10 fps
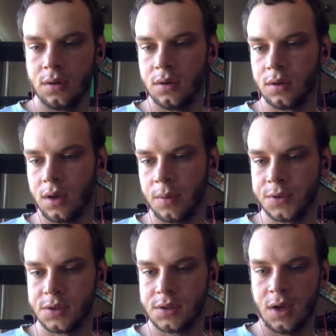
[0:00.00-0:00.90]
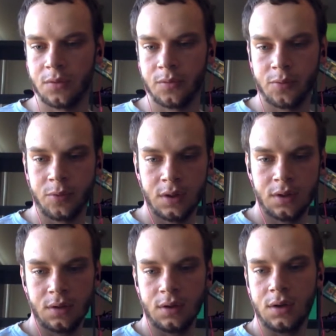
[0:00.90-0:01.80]
captures the output with
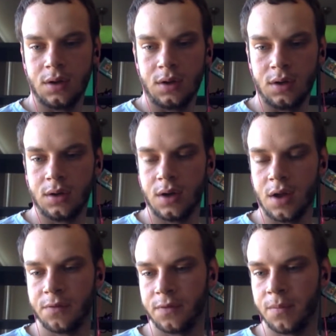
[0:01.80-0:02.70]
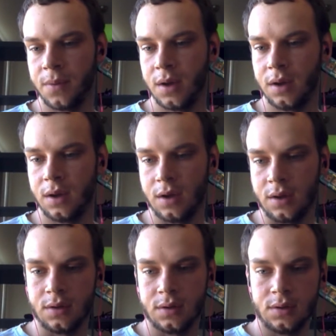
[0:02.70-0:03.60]
FFmpeg,
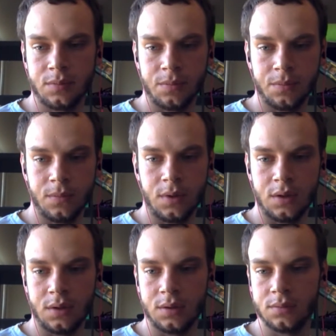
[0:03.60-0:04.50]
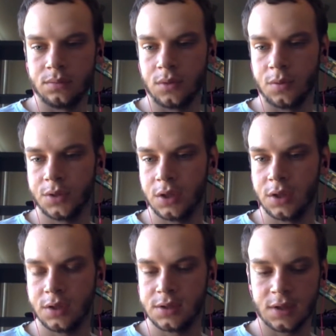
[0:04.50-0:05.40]
and
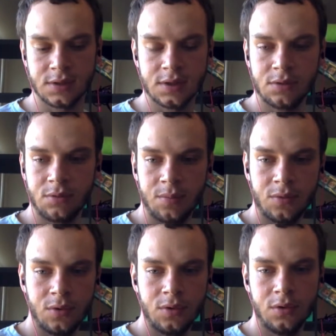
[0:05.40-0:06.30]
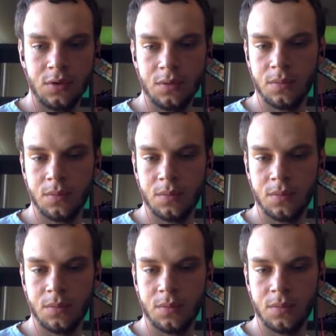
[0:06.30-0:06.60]
optionally sends the stream to YouTube.